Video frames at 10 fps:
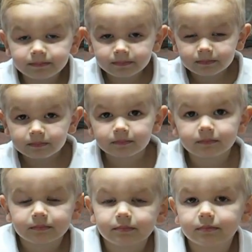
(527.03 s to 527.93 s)

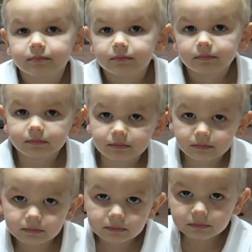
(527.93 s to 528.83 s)

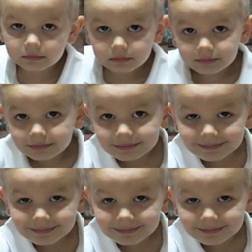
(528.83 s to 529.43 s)
(silent)